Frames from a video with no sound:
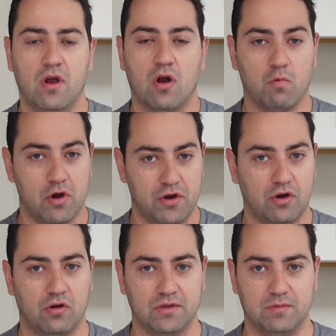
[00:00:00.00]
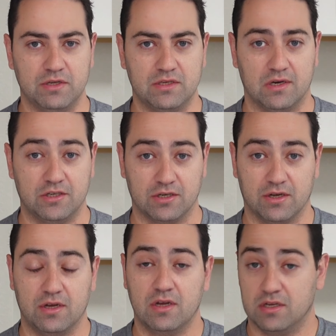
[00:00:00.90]
or what you're going to be touching,
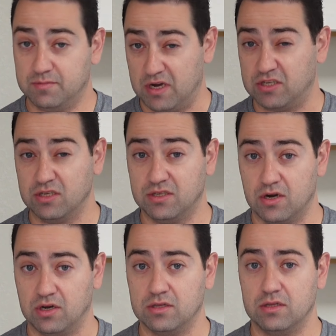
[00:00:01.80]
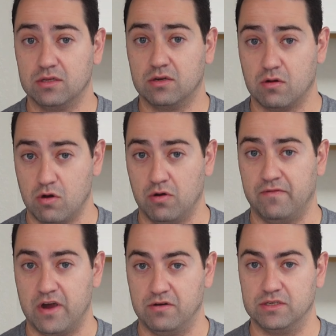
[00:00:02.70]
especially during
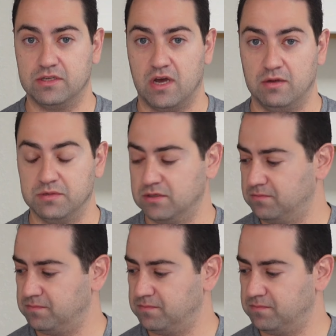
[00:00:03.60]
coronavirus times.